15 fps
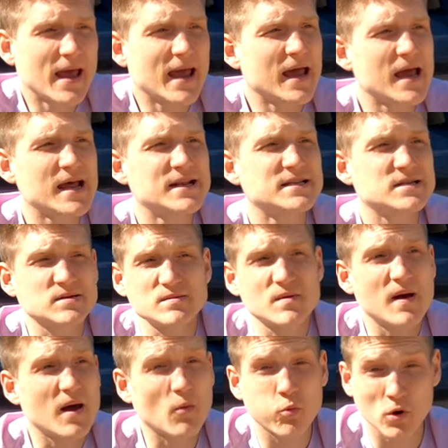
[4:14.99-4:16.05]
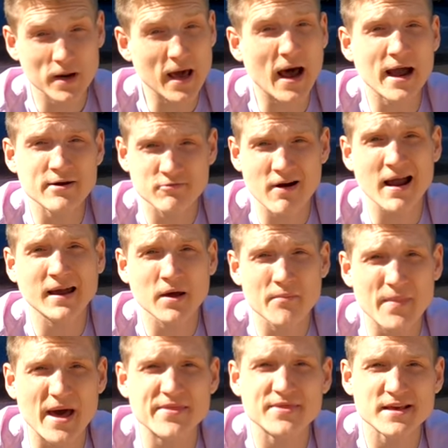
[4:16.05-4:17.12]
And would I
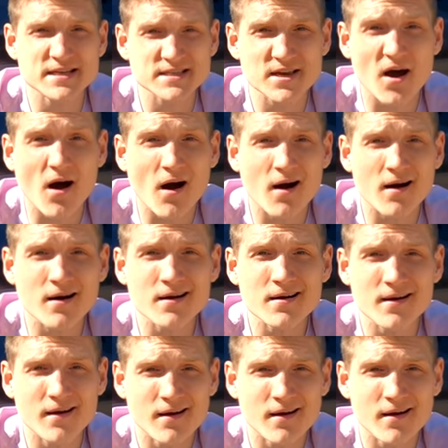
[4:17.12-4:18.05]
recommend this car?